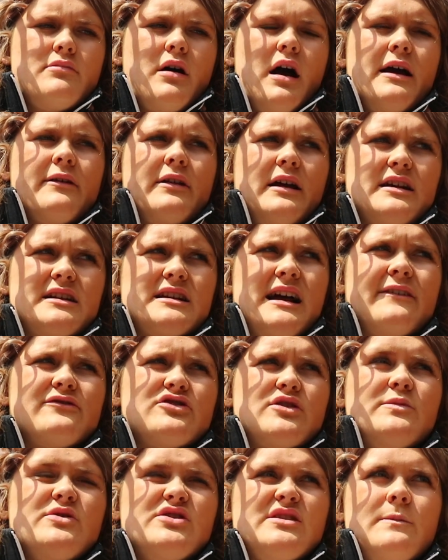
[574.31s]
I like have
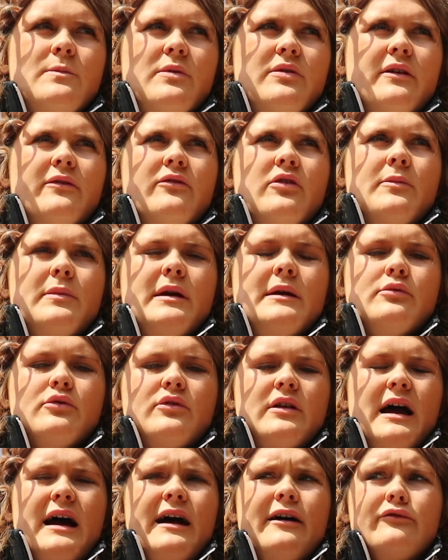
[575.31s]
so much sympathy for the people
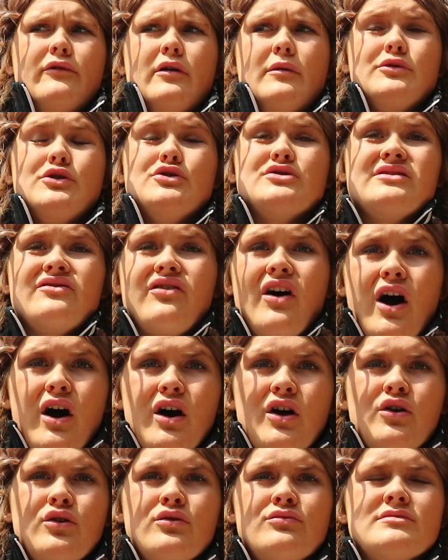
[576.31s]
that have abusive
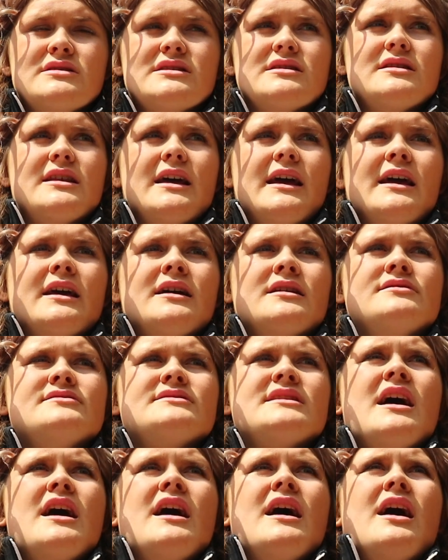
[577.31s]
homes and things,